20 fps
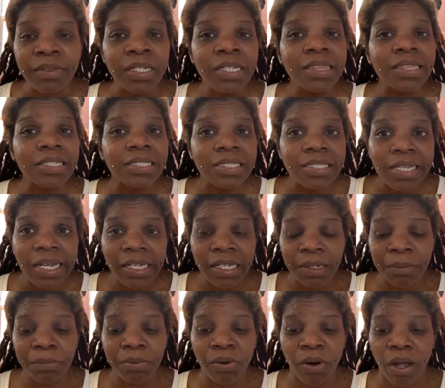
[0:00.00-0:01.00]
The
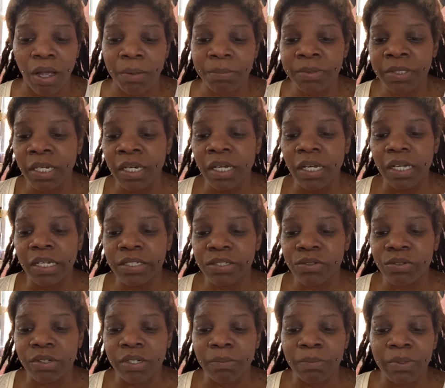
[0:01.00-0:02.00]
second prompt is
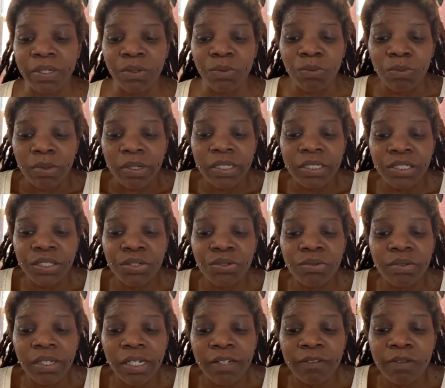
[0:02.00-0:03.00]
going to be, what do
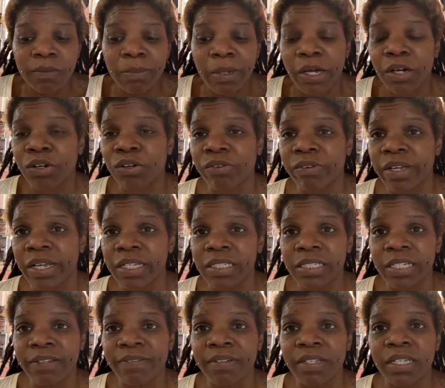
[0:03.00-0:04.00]
you love about
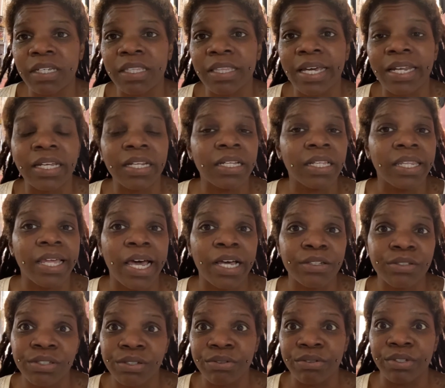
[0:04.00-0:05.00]
creativity that it
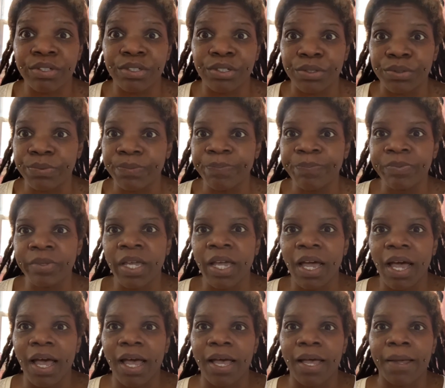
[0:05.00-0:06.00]
allows you to do?
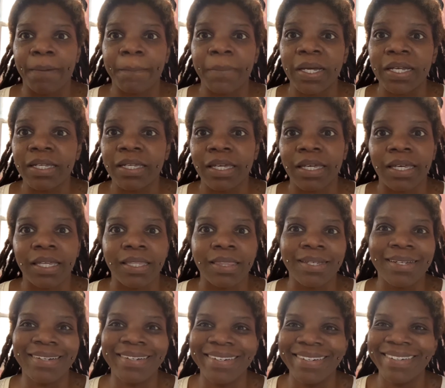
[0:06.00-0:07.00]
Again,
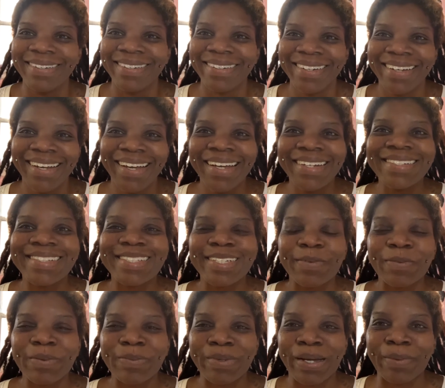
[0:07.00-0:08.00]

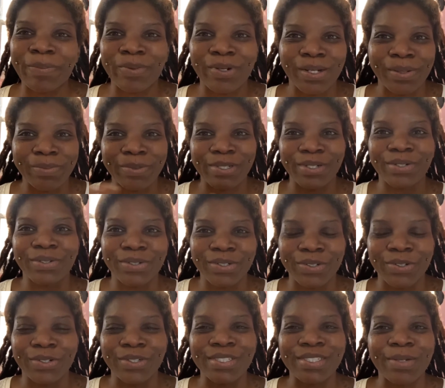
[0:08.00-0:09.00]
some of my prompts are
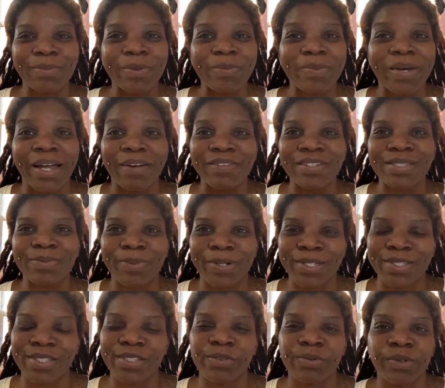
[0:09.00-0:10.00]
going, or some of my
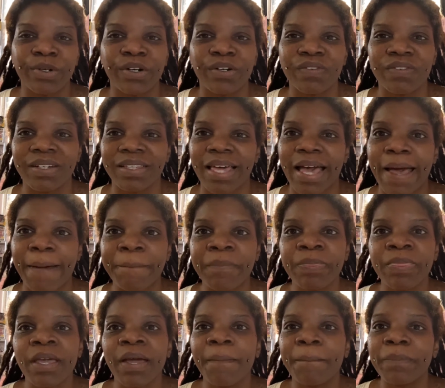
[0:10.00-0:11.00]
responses will overlap,
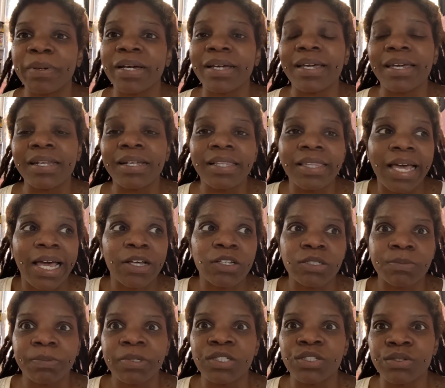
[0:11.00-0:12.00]
but it
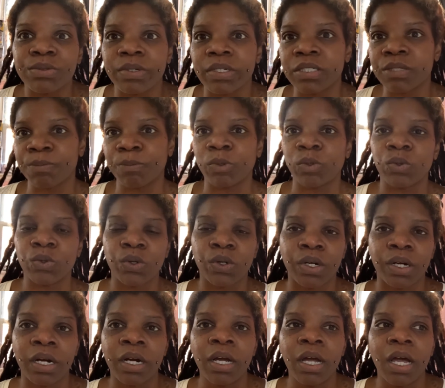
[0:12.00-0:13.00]
allows me to explore